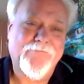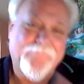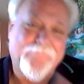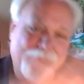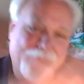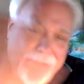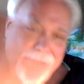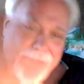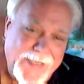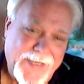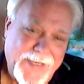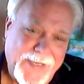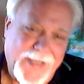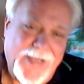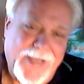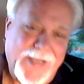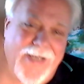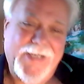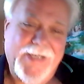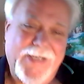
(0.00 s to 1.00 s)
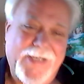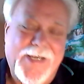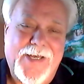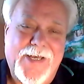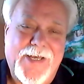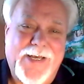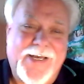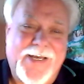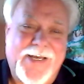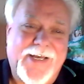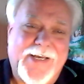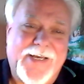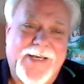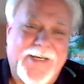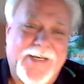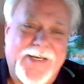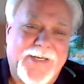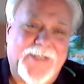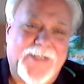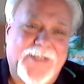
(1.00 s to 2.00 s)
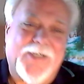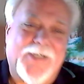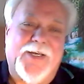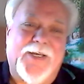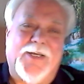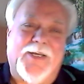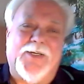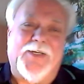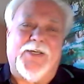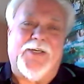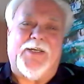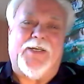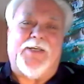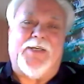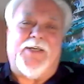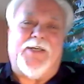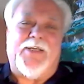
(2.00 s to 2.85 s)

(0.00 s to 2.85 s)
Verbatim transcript: So you killed him in the first chapter book two. I get it.